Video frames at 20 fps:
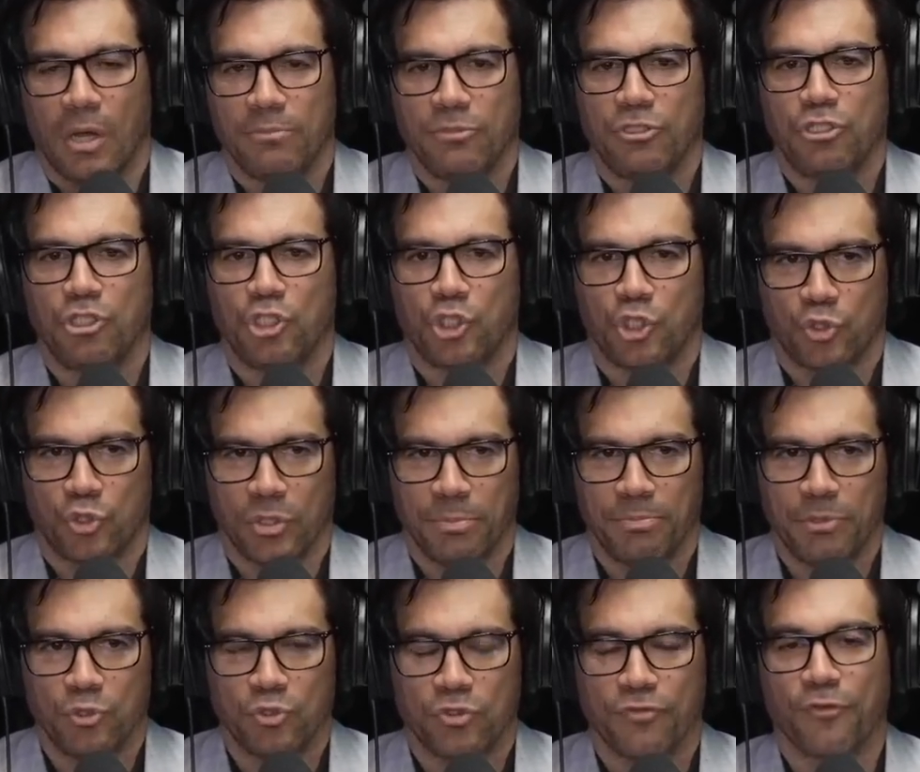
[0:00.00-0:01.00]

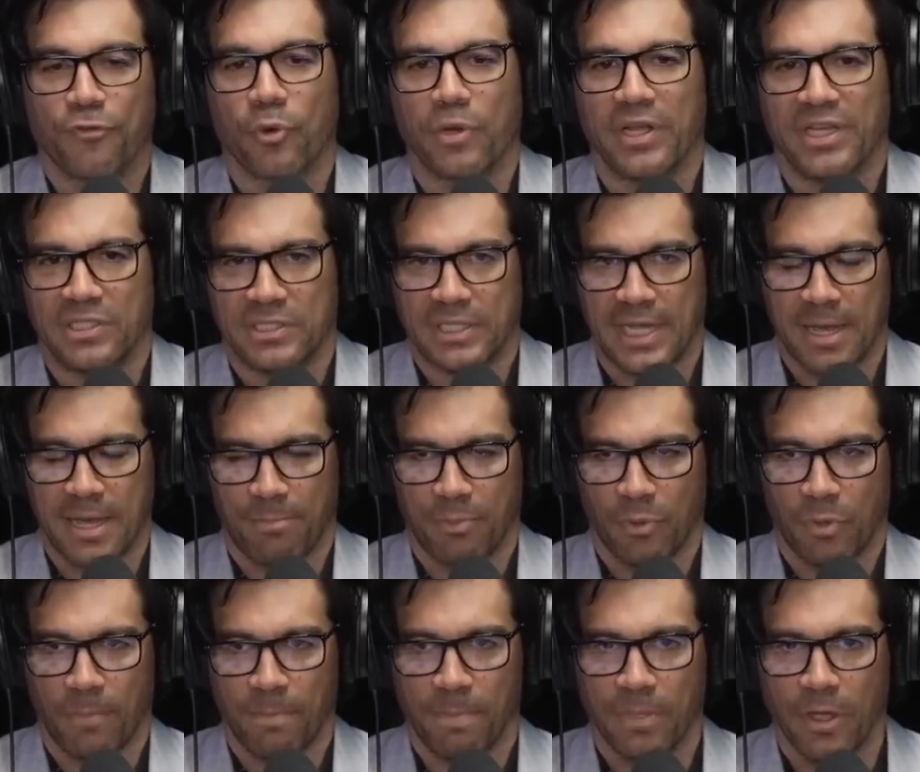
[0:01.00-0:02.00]
distributes. For
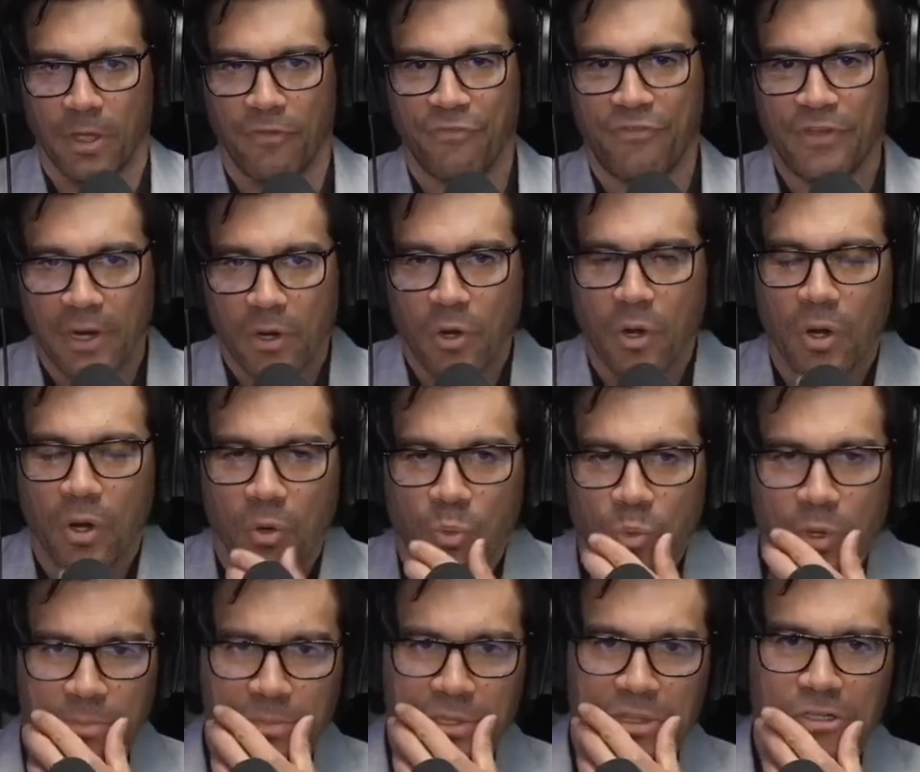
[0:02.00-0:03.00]
example, there are
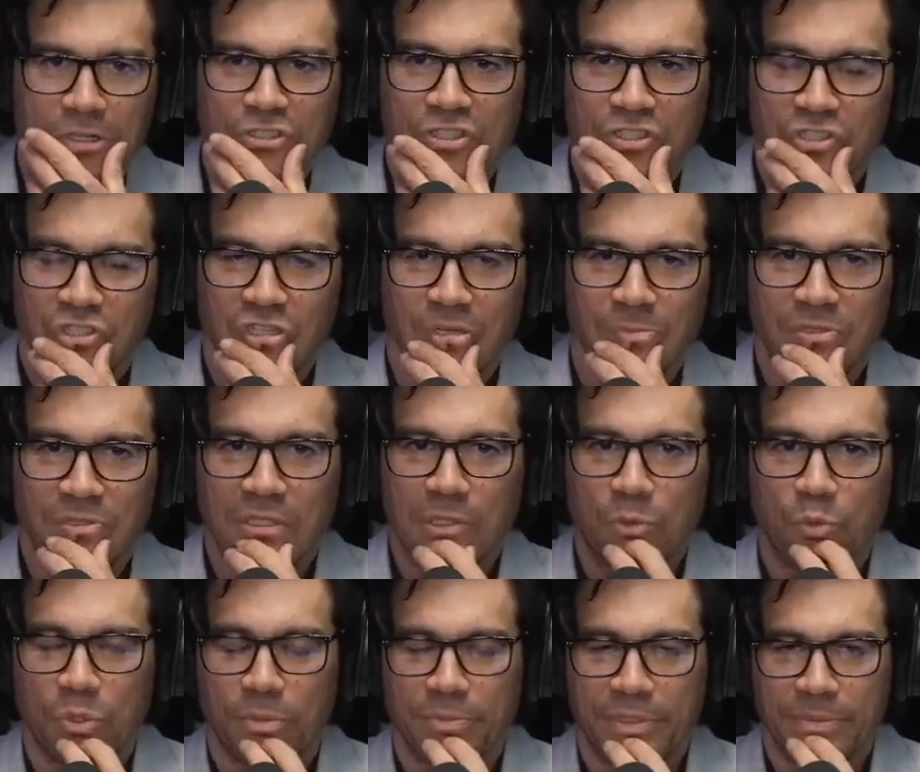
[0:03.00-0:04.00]
women. There's a subset of
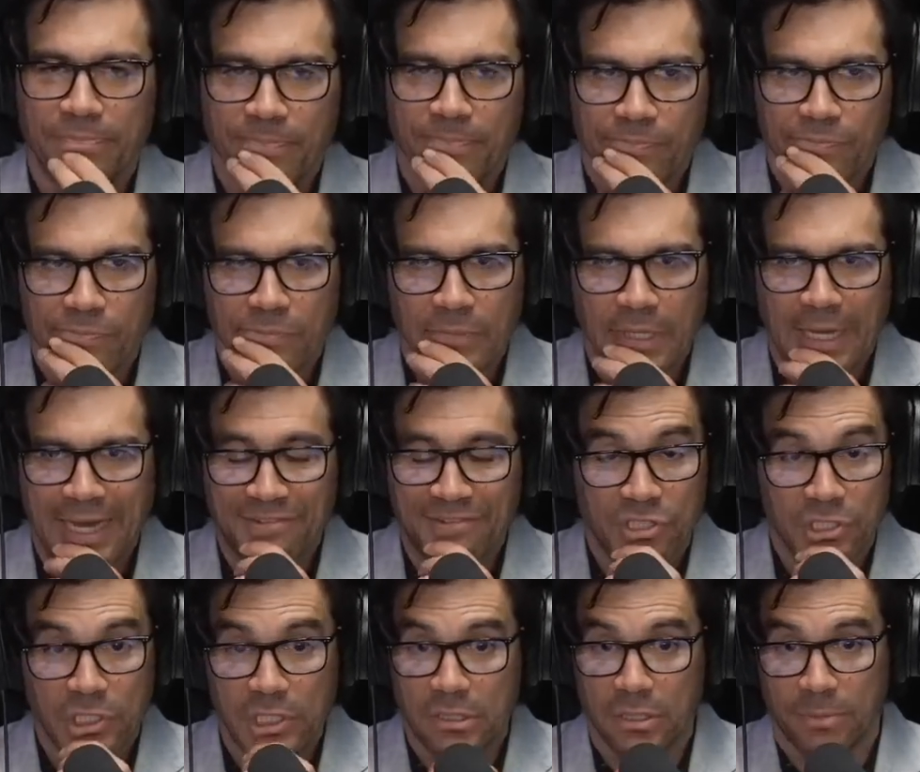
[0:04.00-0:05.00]
women. I've
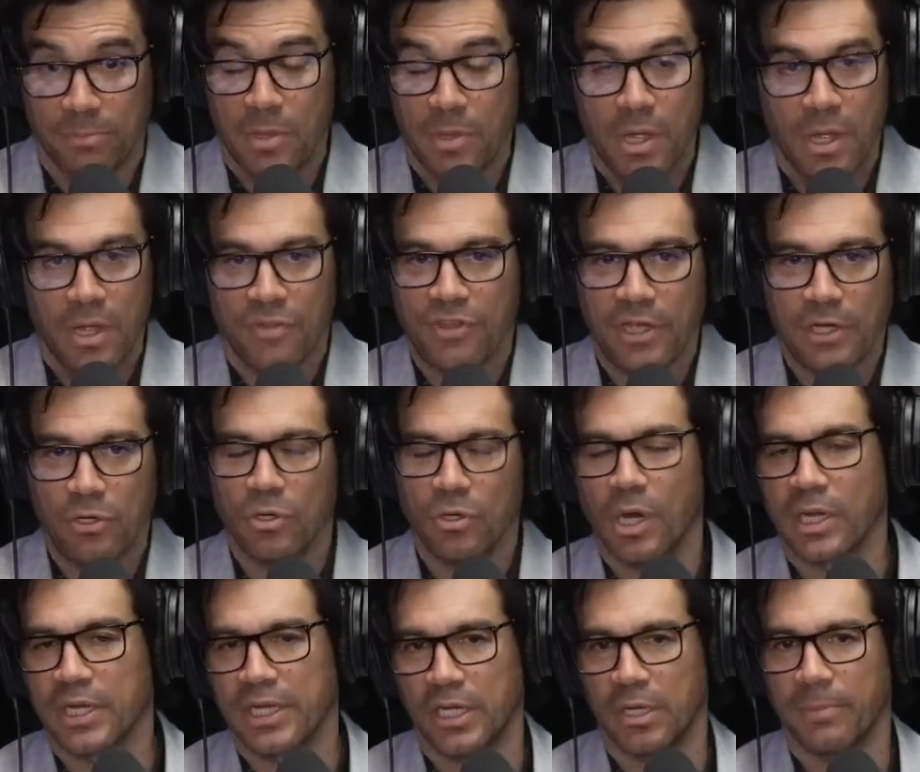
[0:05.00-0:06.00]
seen them. They do
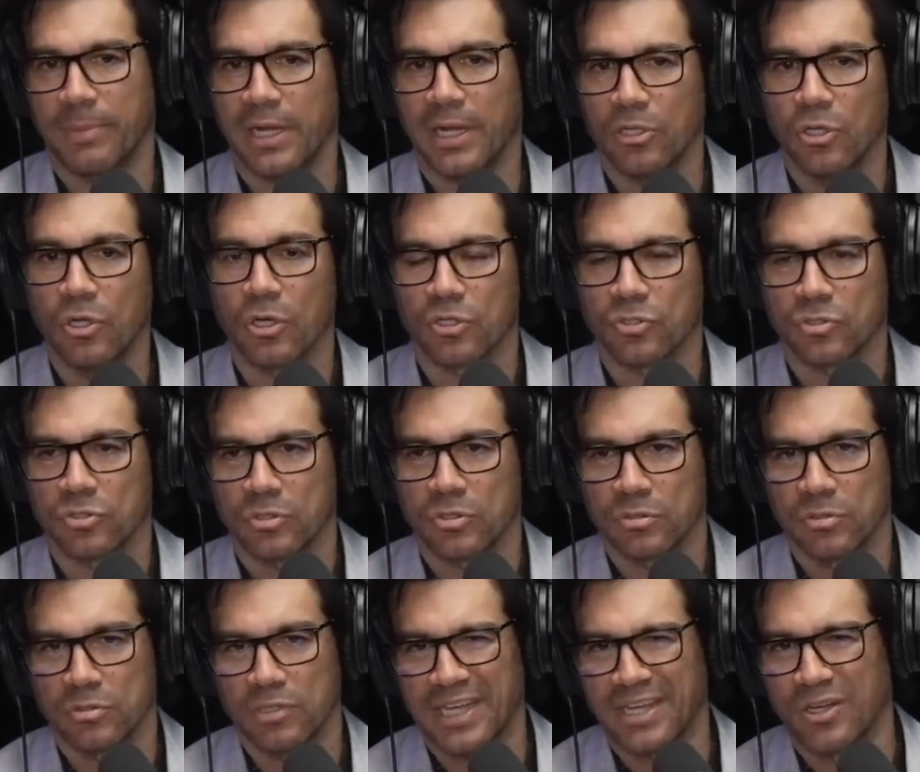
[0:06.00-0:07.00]
not care about looks.
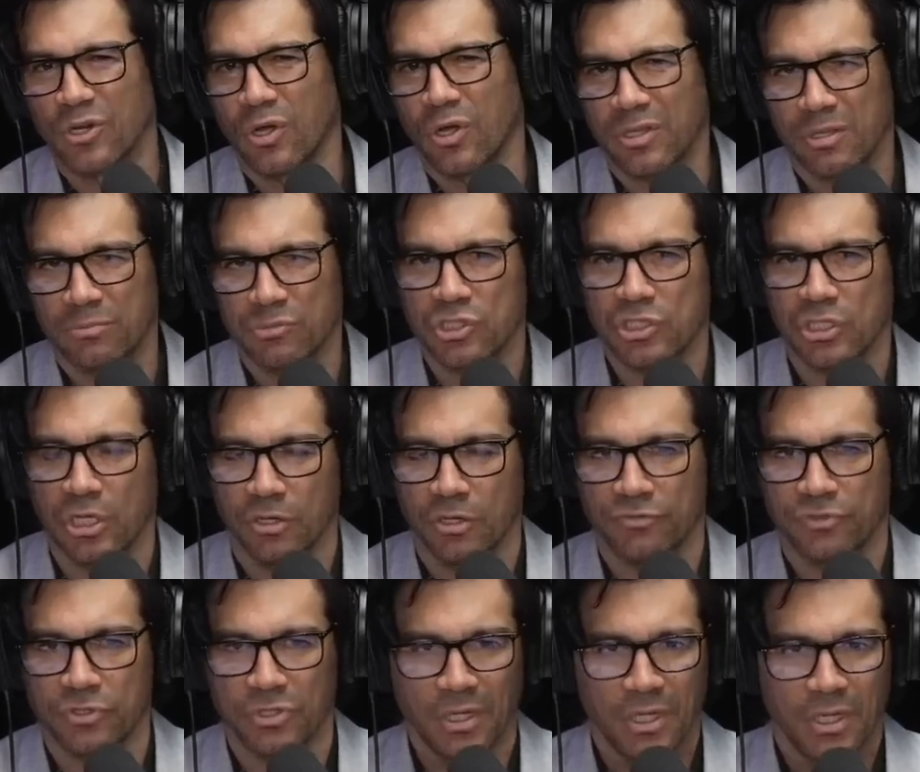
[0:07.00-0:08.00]
They call
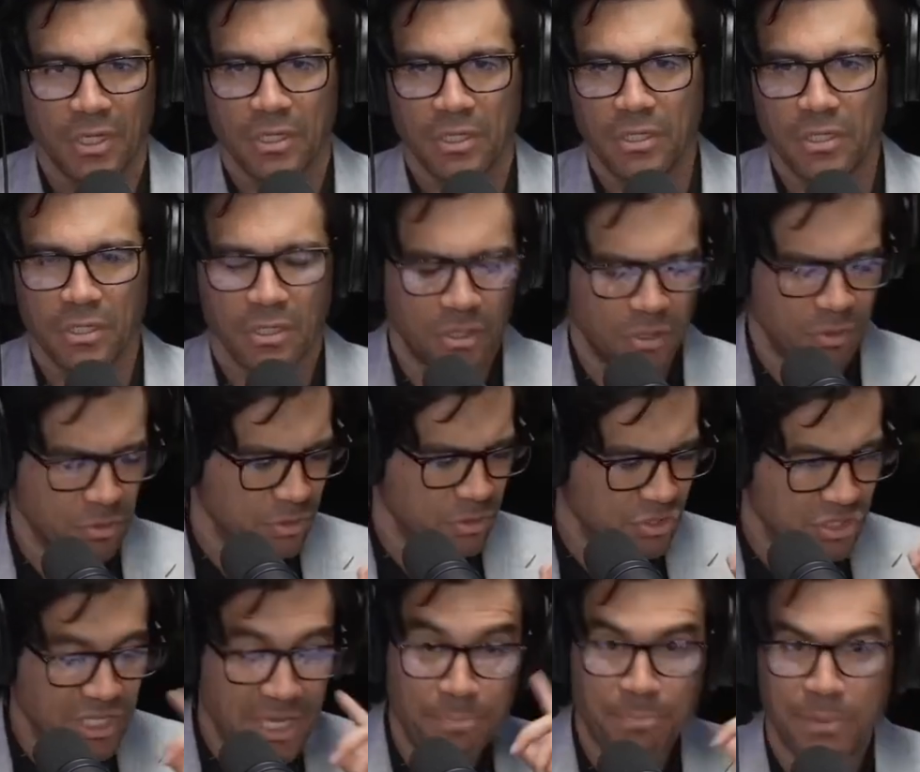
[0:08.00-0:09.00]
themselves, you know,
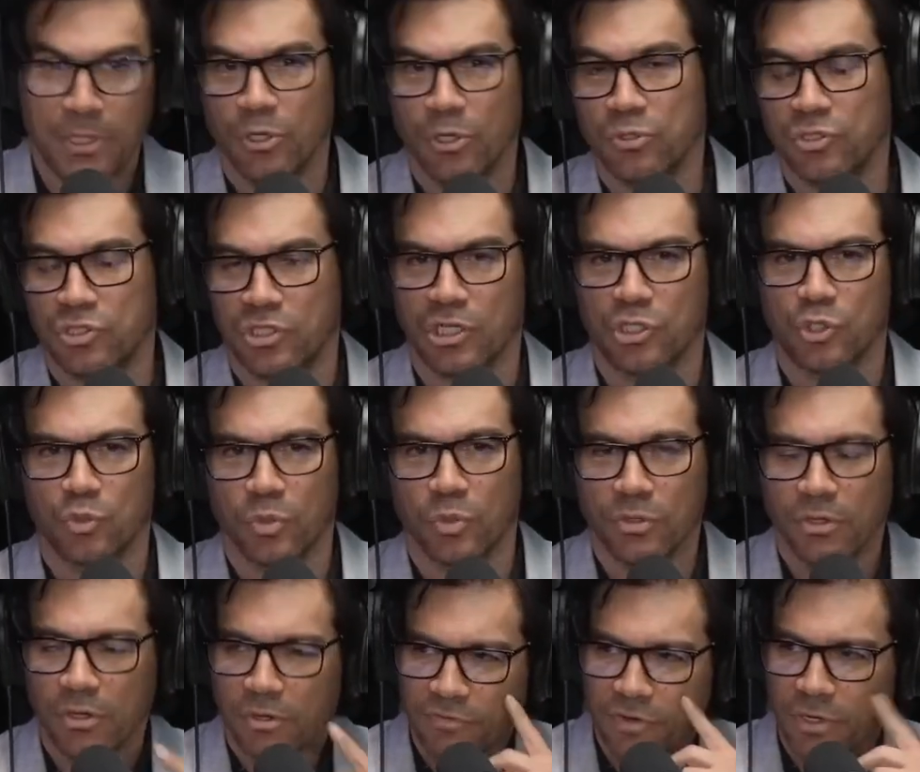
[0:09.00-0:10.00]
sapiosexual.
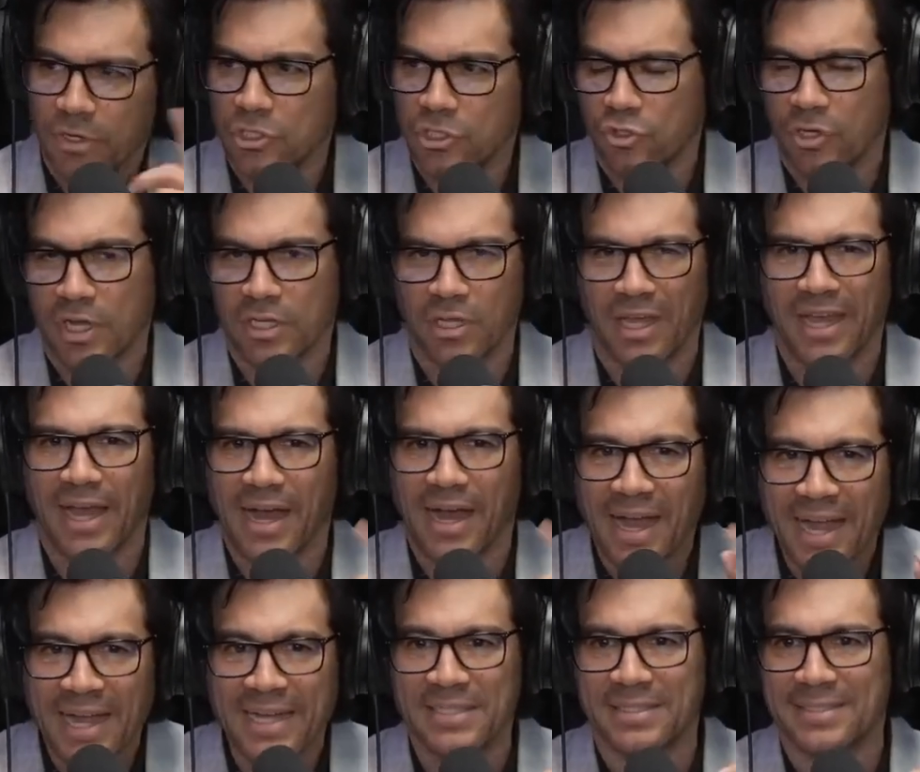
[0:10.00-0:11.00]
They're very attractive.
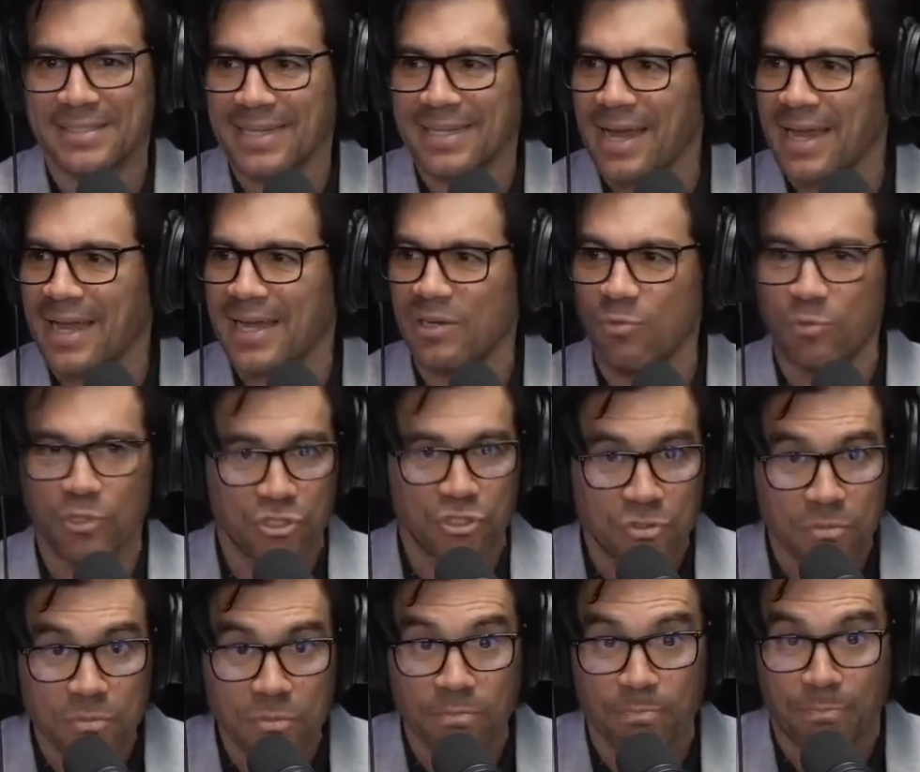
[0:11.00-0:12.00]
Einstein was
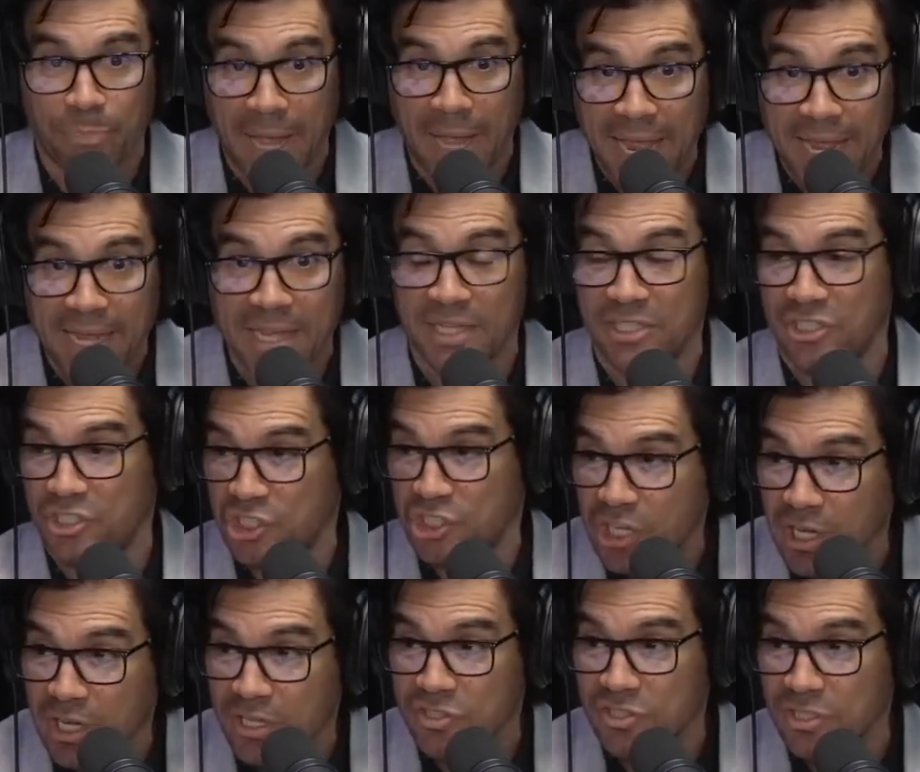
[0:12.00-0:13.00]
banging
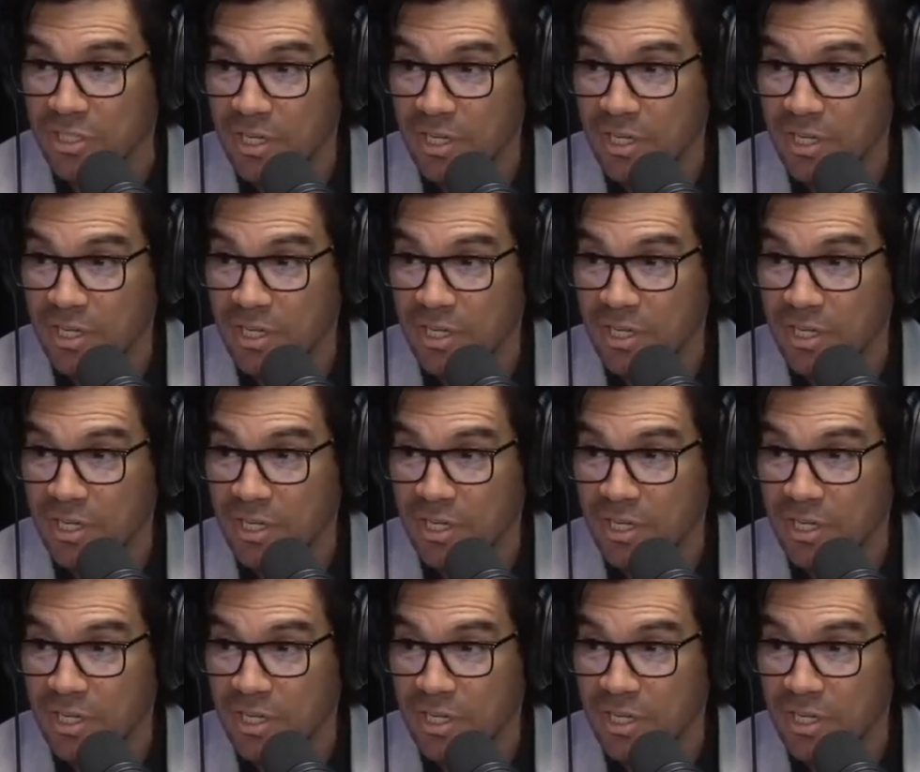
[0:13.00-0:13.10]
chicks.